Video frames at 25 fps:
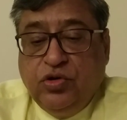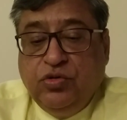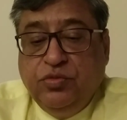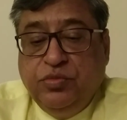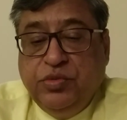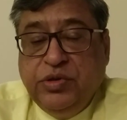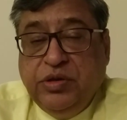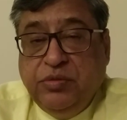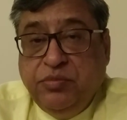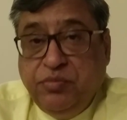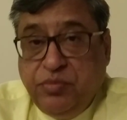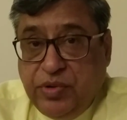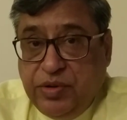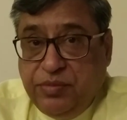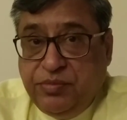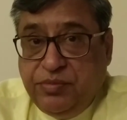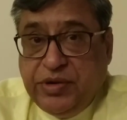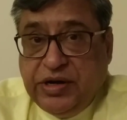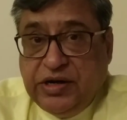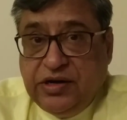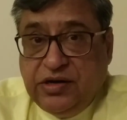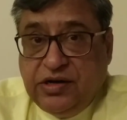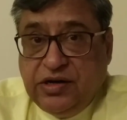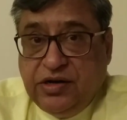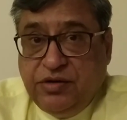to be
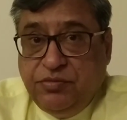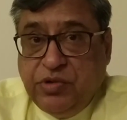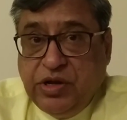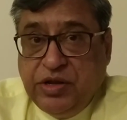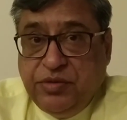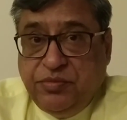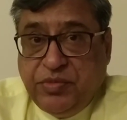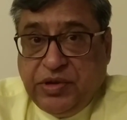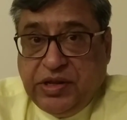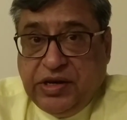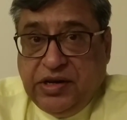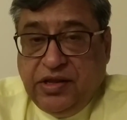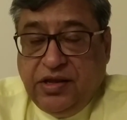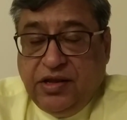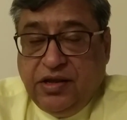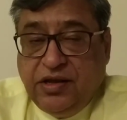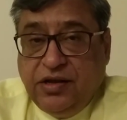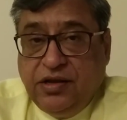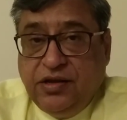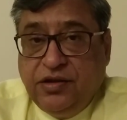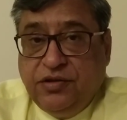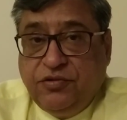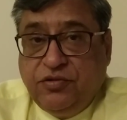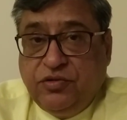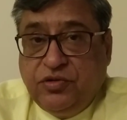implemented by
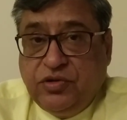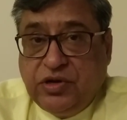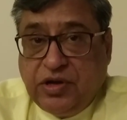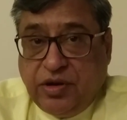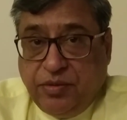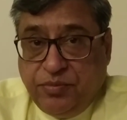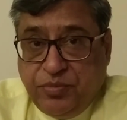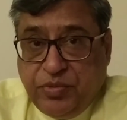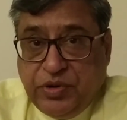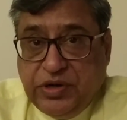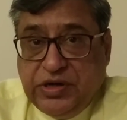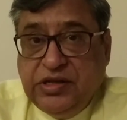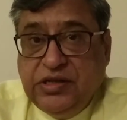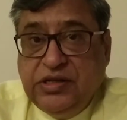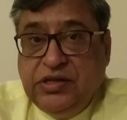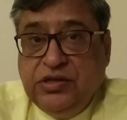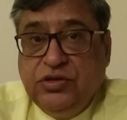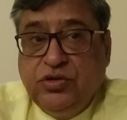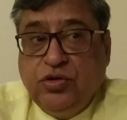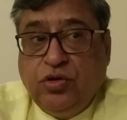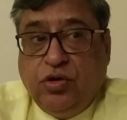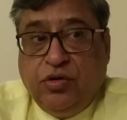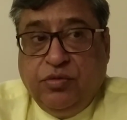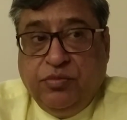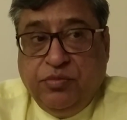many
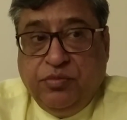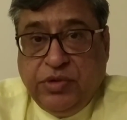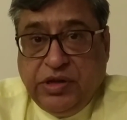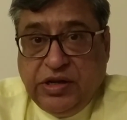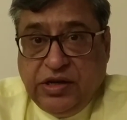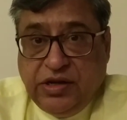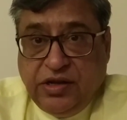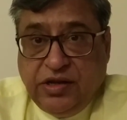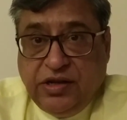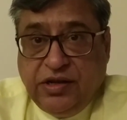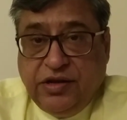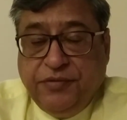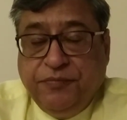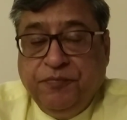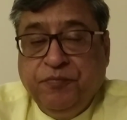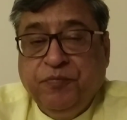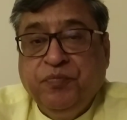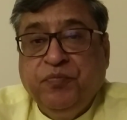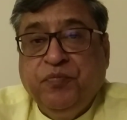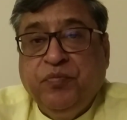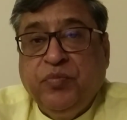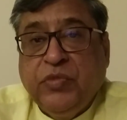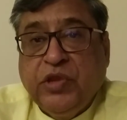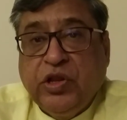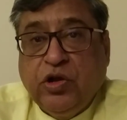companies or many
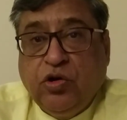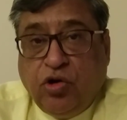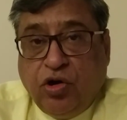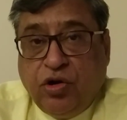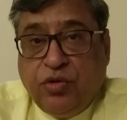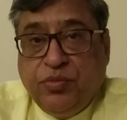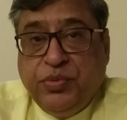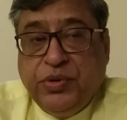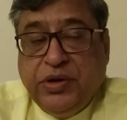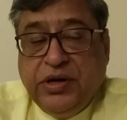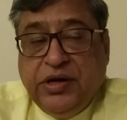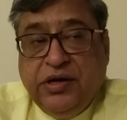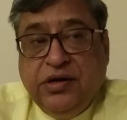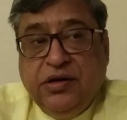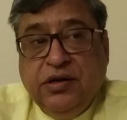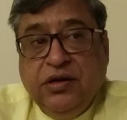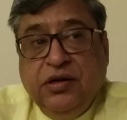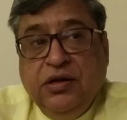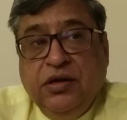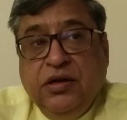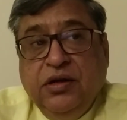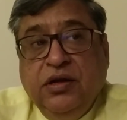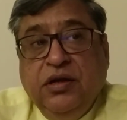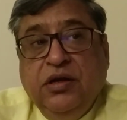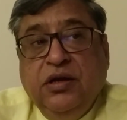corporate,
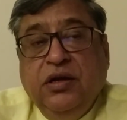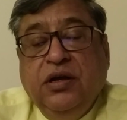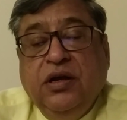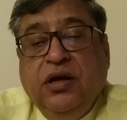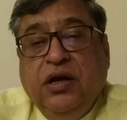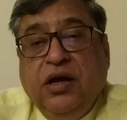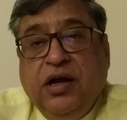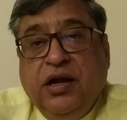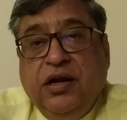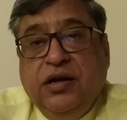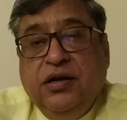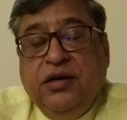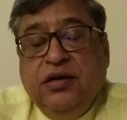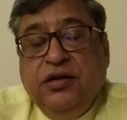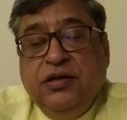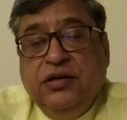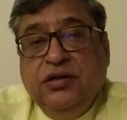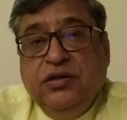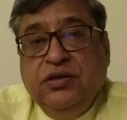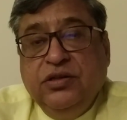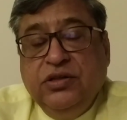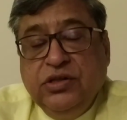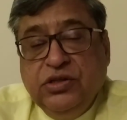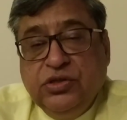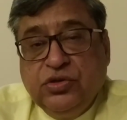and
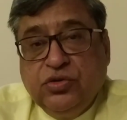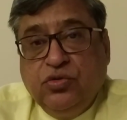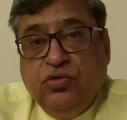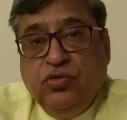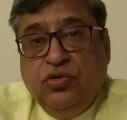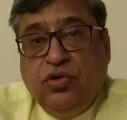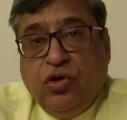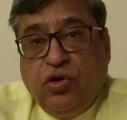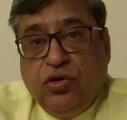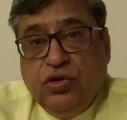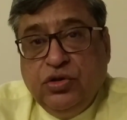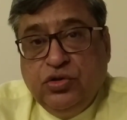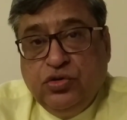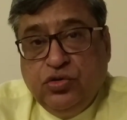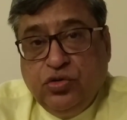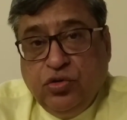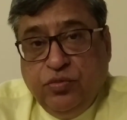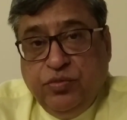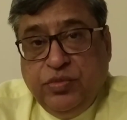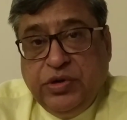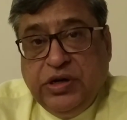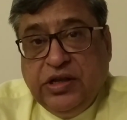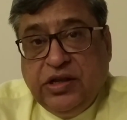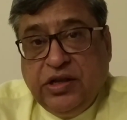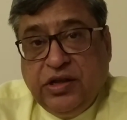this could also
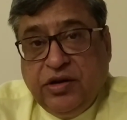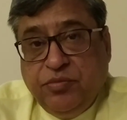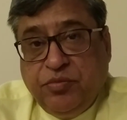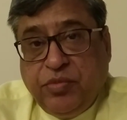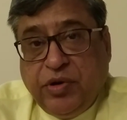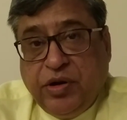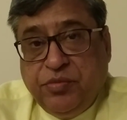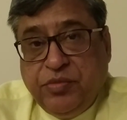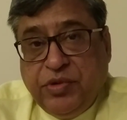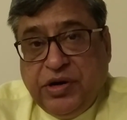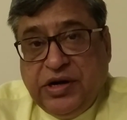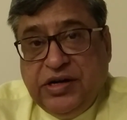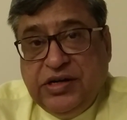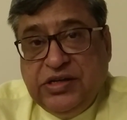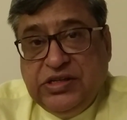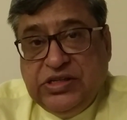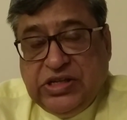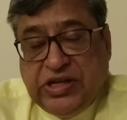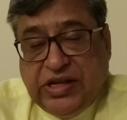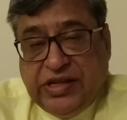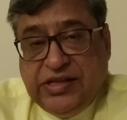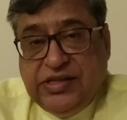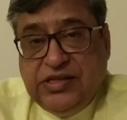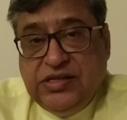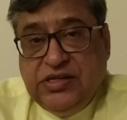bring in permanent
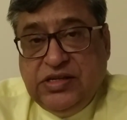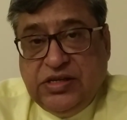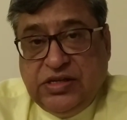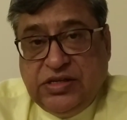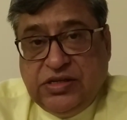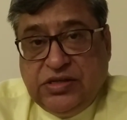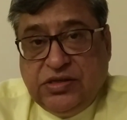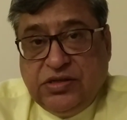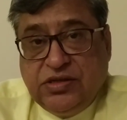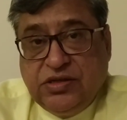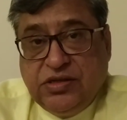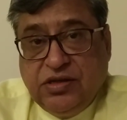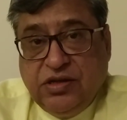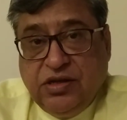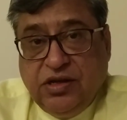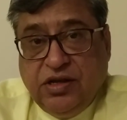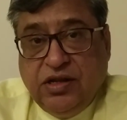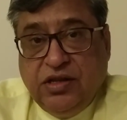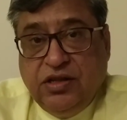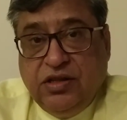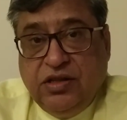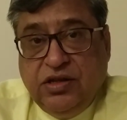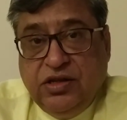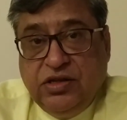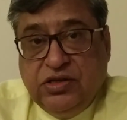changes
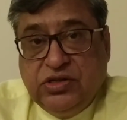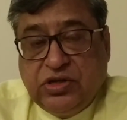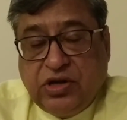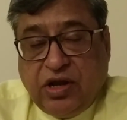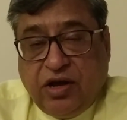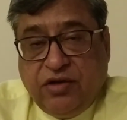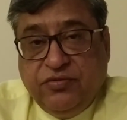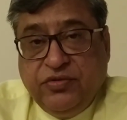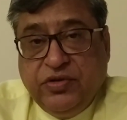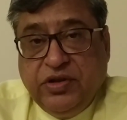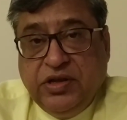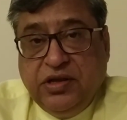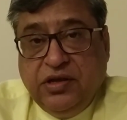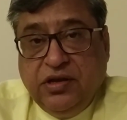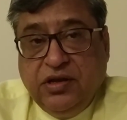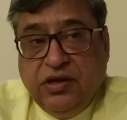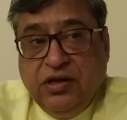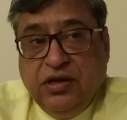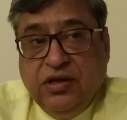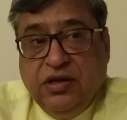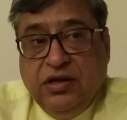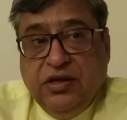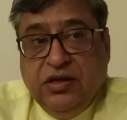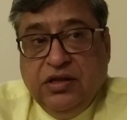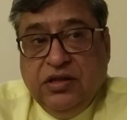in the staffing,
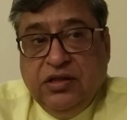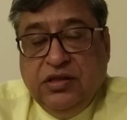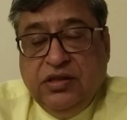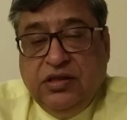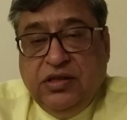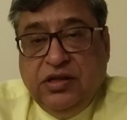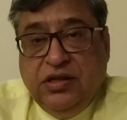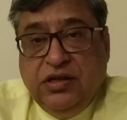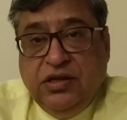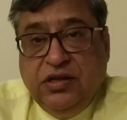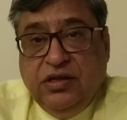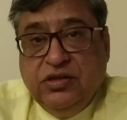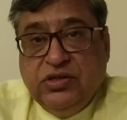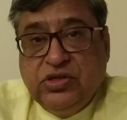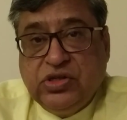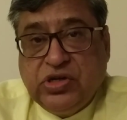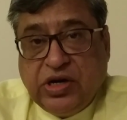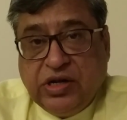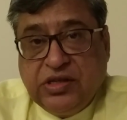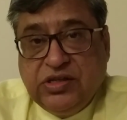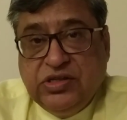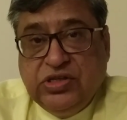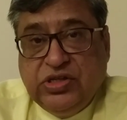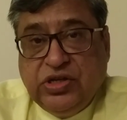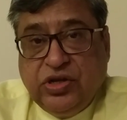the
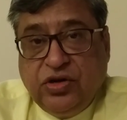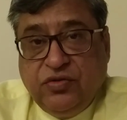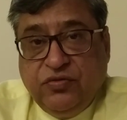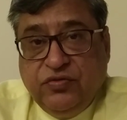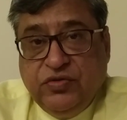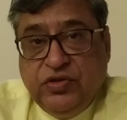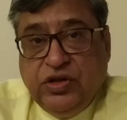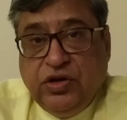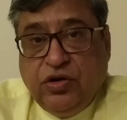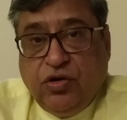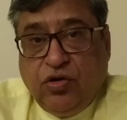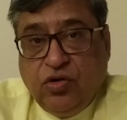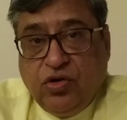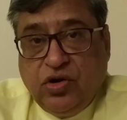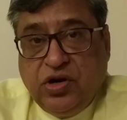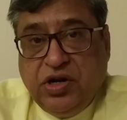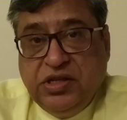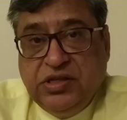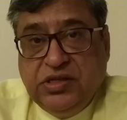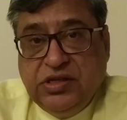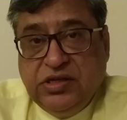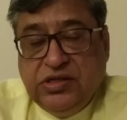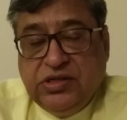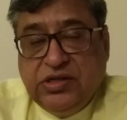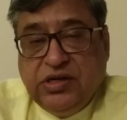structure of the
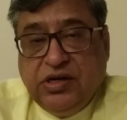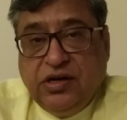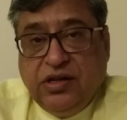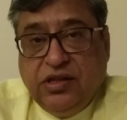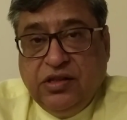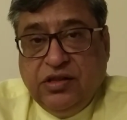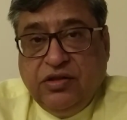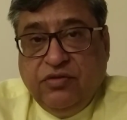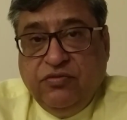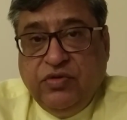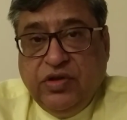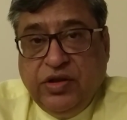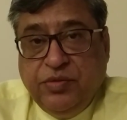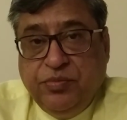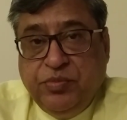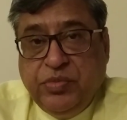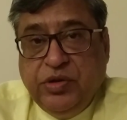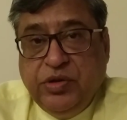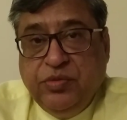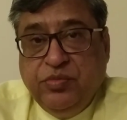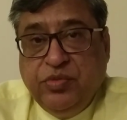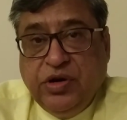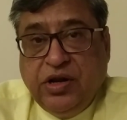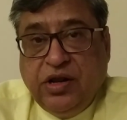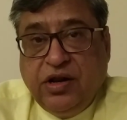organization and the way
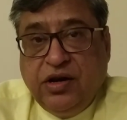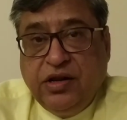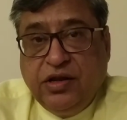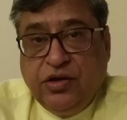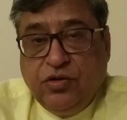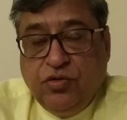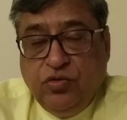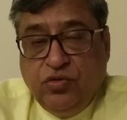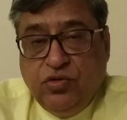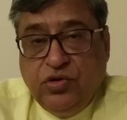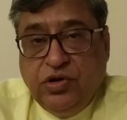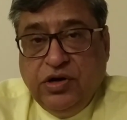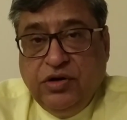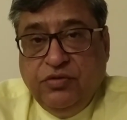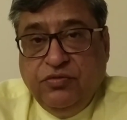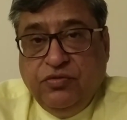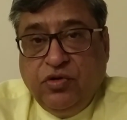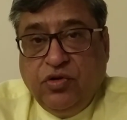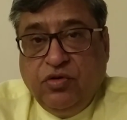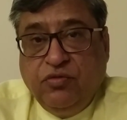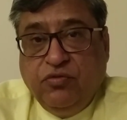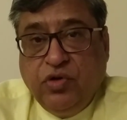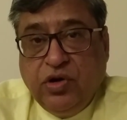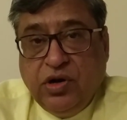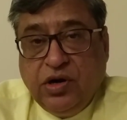people are recruited
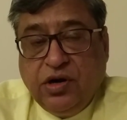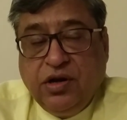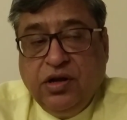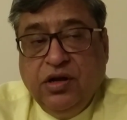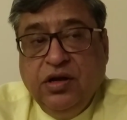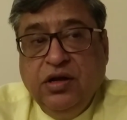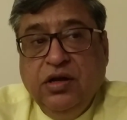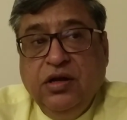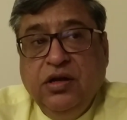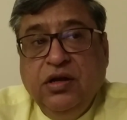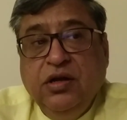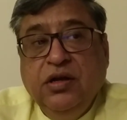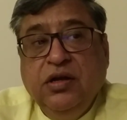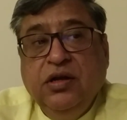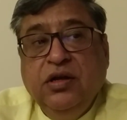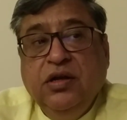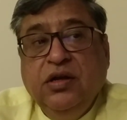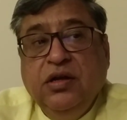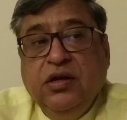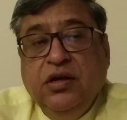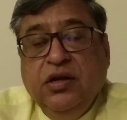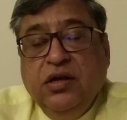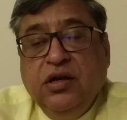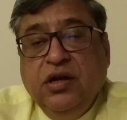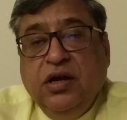for work,
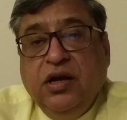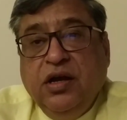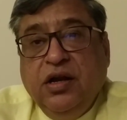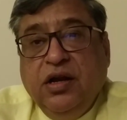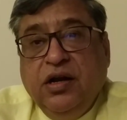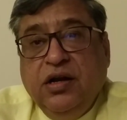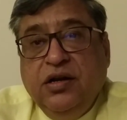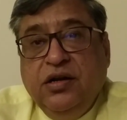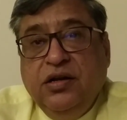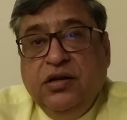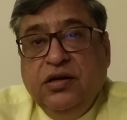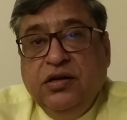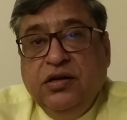and